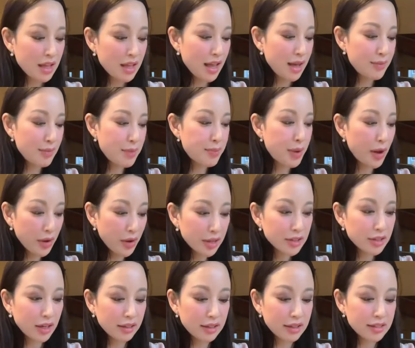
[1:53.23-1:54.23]
My
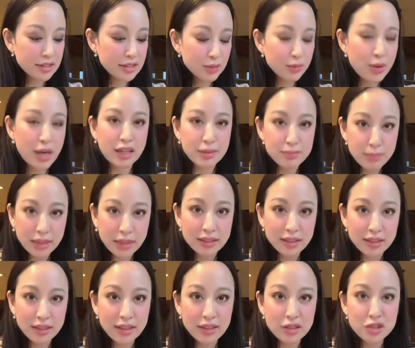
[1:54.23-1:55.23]
periodontist recommended
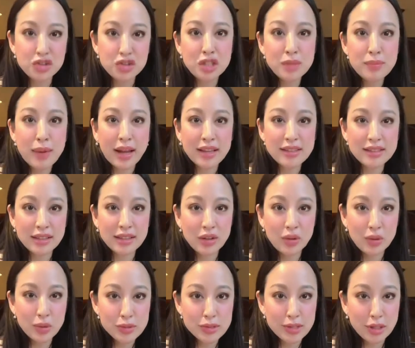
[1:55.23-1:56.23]
it, and she buys it
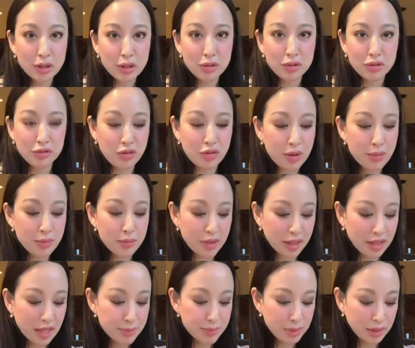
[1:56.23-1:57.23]
wholesale from the
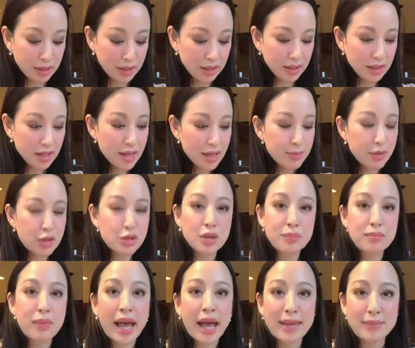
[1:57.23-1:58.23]
company, but you can
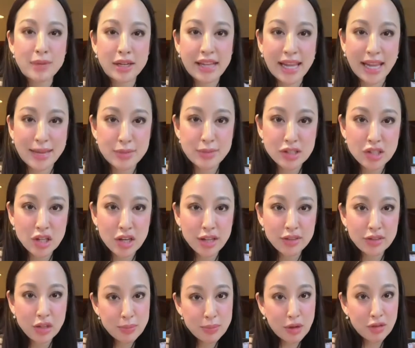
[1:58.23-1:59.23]
buy them on Amazon.
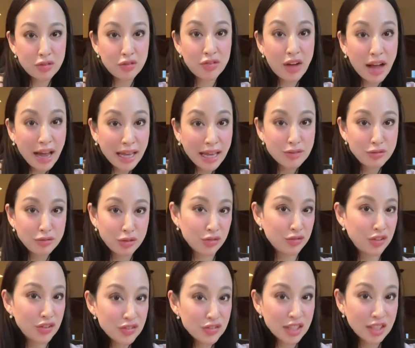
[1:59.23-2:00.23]
They're about $5 for
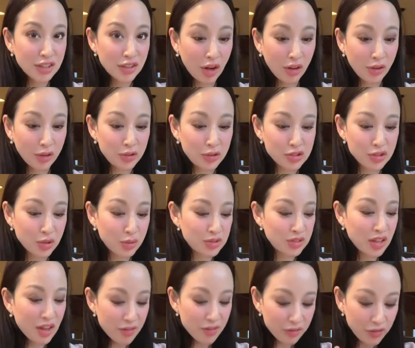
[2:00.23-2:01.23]
$15, so it's
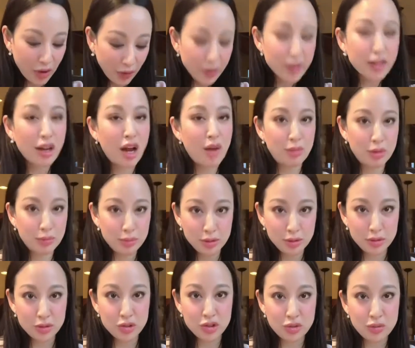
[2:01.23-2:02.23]
very
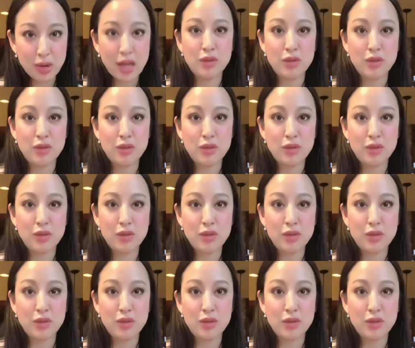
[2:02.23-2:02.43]
comparable to a